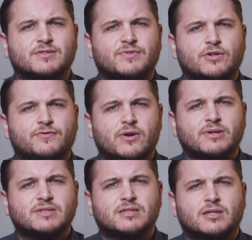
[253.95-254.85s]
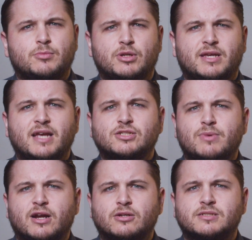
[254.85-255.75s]
of interference, communication
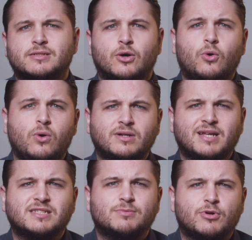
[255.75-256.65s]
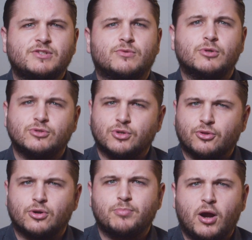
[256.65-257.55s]
records, or testimonies from neutral
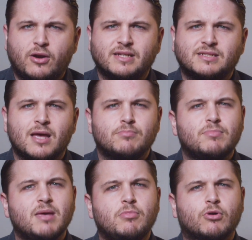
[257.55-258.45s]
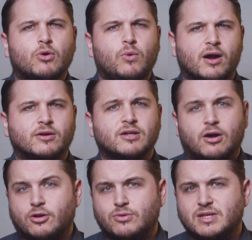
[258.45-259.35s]
third parties may be required to
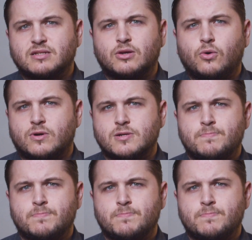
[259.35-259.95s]
argue this in court.